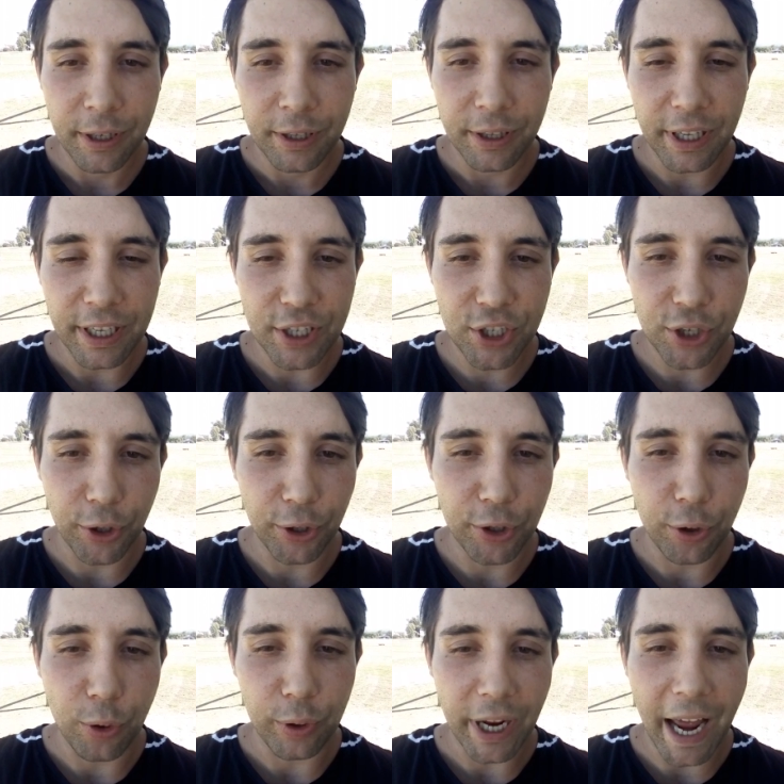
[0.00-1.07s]
these
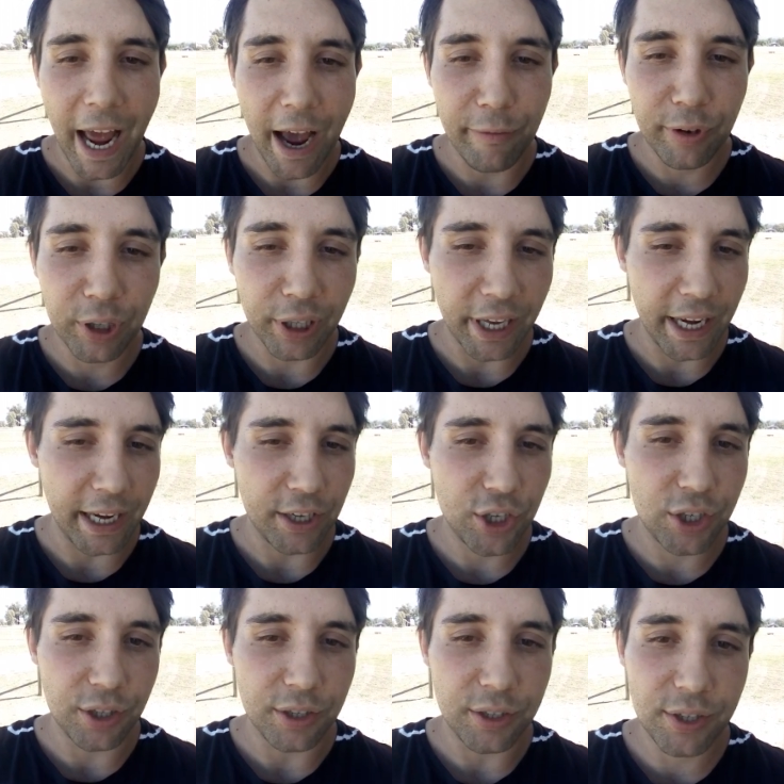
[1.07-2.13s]
so-called
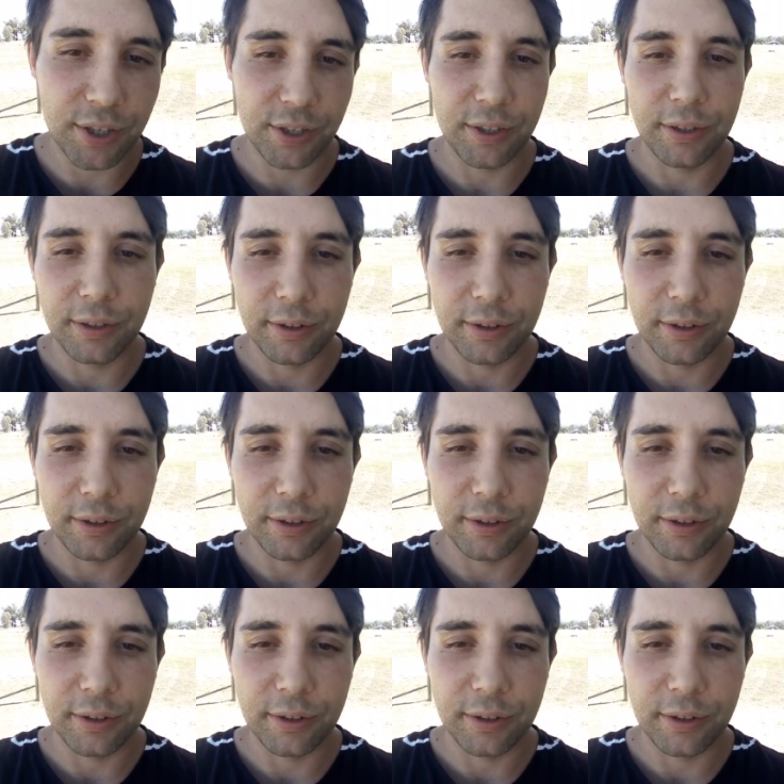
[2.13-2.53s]
avalanches,